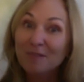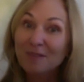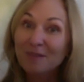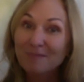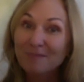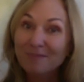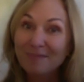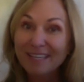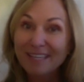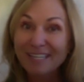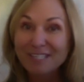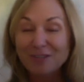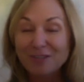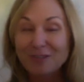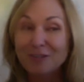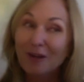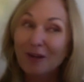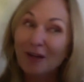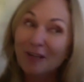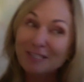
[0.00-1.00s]
Because you
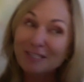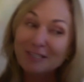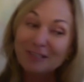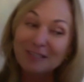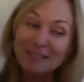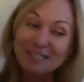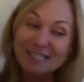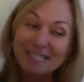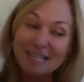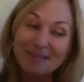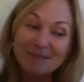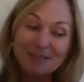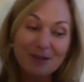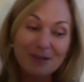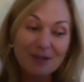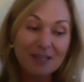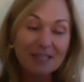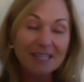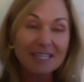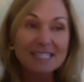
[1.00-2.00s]
could also, at the same
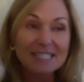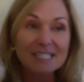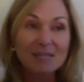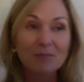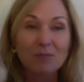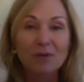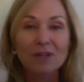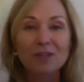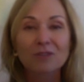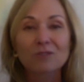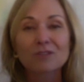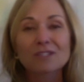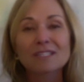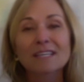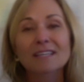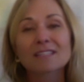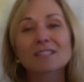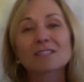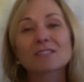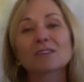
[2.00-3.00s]
token, get someone who just
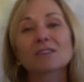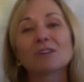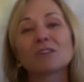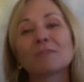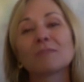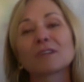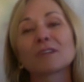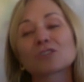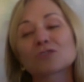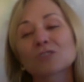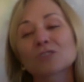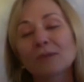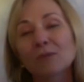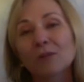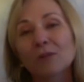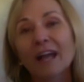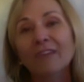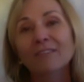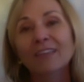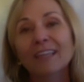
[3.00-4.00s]
has so much trouble
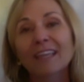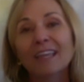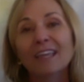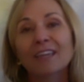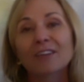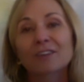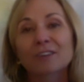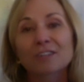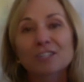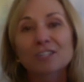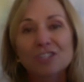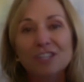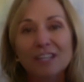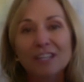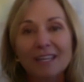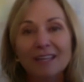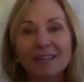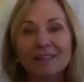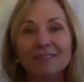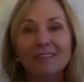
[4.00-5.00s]
having
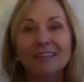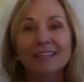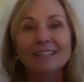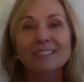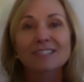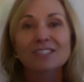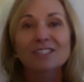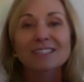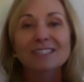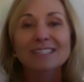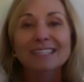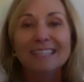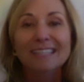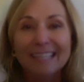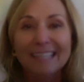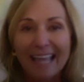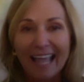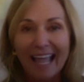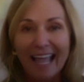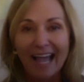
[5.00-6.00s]
energy, like to just
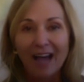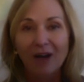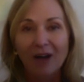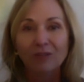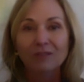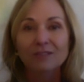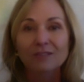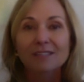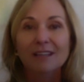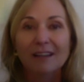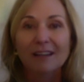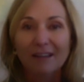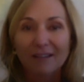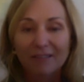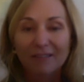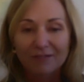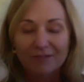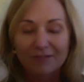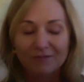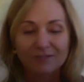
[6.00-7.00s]
get out
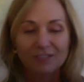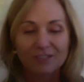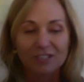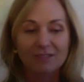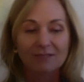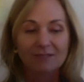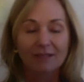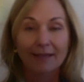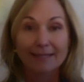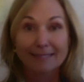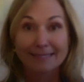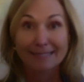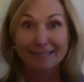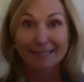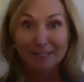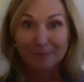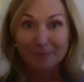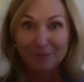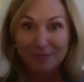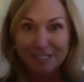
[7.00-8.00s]
of just a
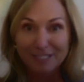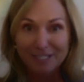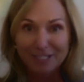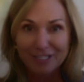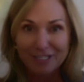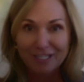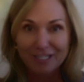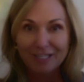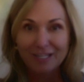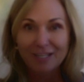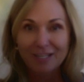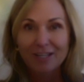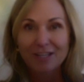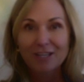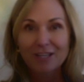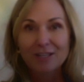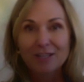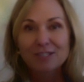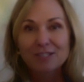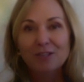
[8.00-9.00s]
seated position.
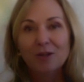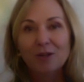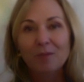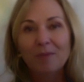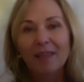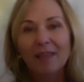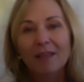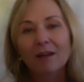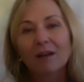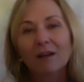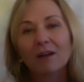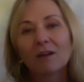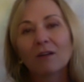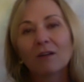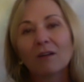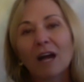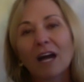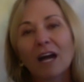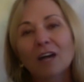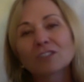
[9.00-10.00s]
So they'll be like,
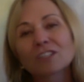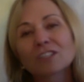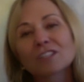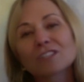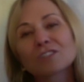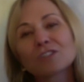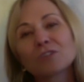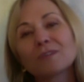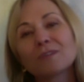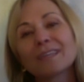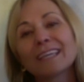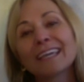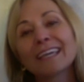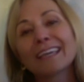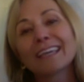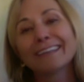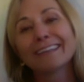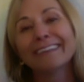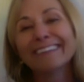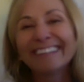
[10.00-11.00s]
oh, I'll just do
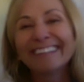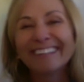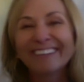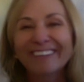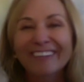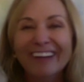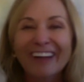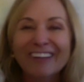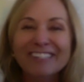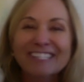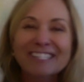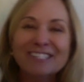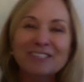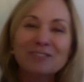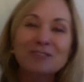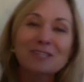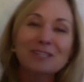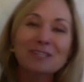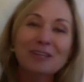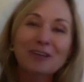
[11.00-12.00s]
yin, or I'll just do
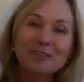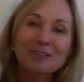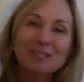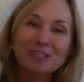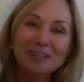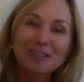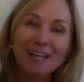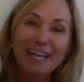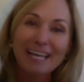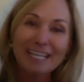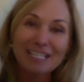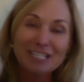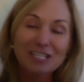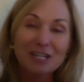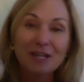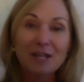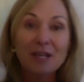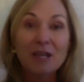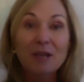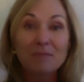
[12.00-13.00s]
slow stretch.
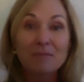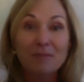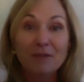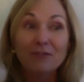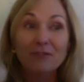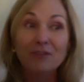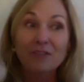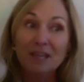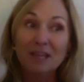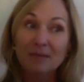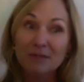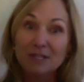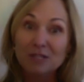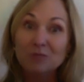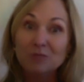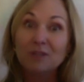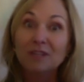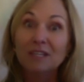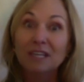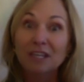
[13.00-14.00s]
But for them, it's
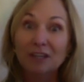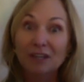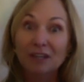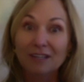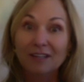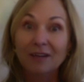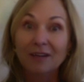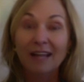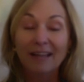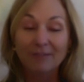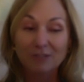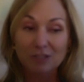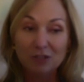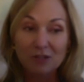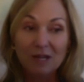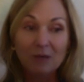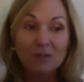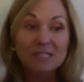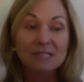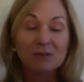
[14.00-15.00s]
really good. You know, I have to do
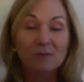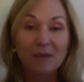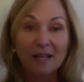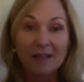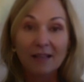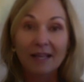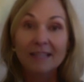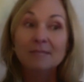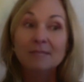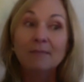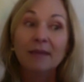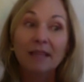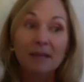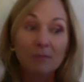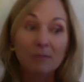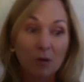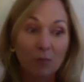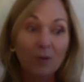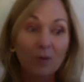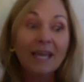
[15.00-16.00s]
that with some of my clients. I'm like,
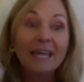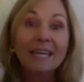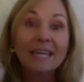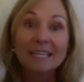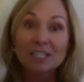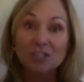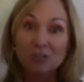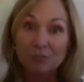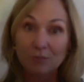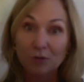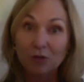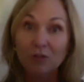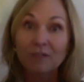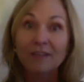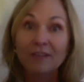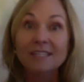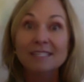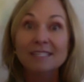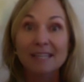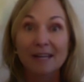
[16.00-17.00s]
come on, we got to get you
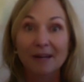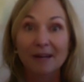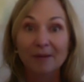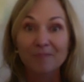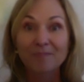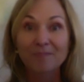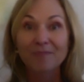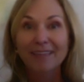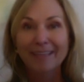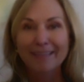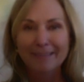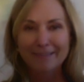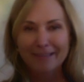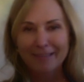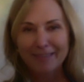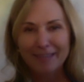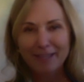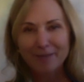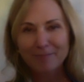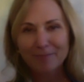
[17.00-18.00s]
moving some.
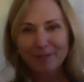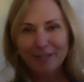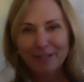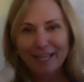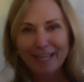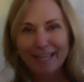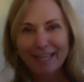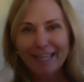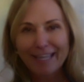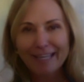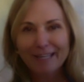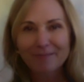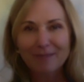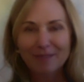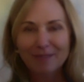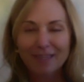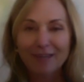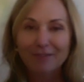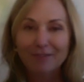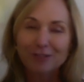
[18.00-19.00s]
They complain, but
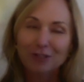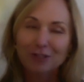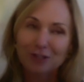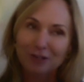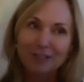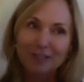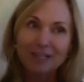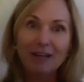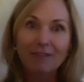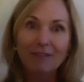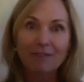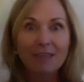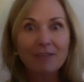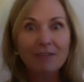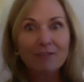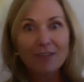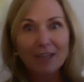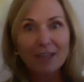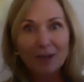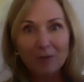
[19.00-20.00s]
then sure enough, they
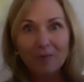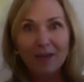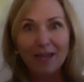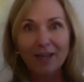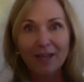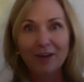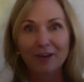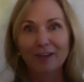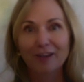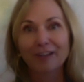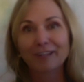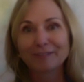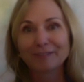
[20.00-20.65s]
feel better.